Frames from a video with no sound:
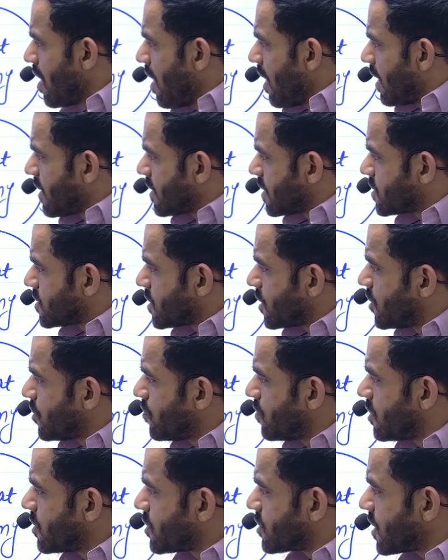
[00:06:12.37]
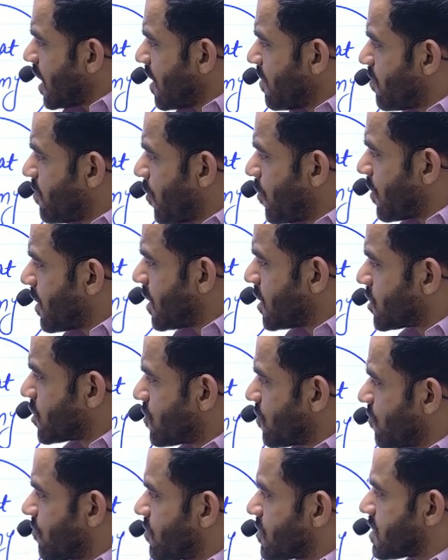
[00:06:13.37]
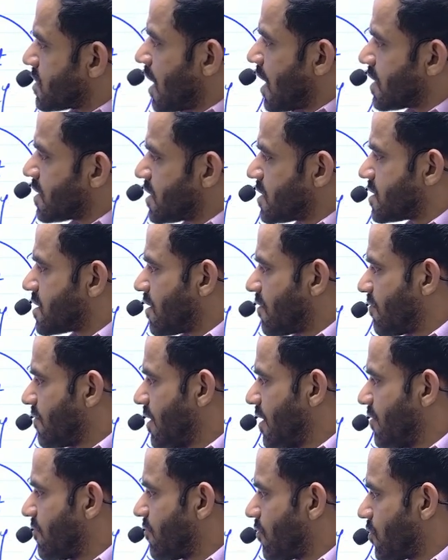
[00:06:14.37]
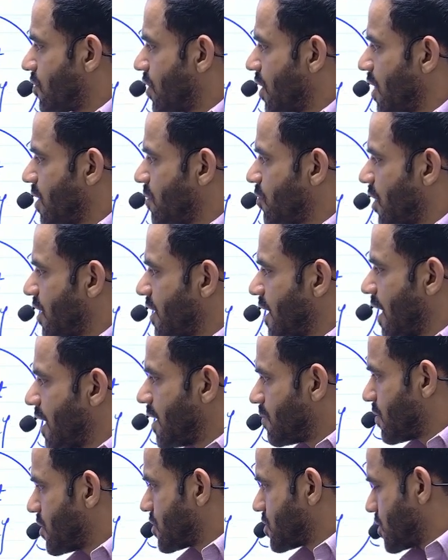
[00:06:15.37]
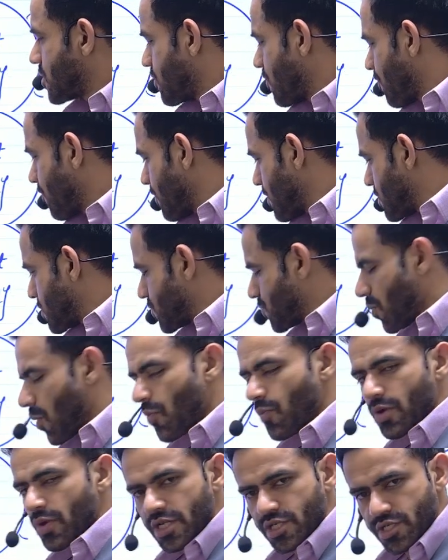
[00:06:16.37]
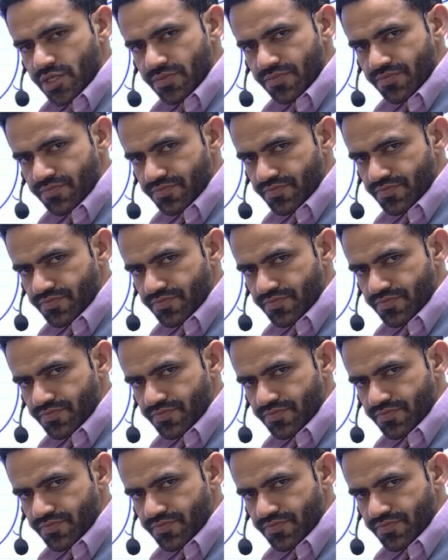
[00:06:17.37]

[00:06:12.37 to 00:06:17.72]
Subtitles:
The scheduled tribe population of Gujarat is roughly 14.8% of its population,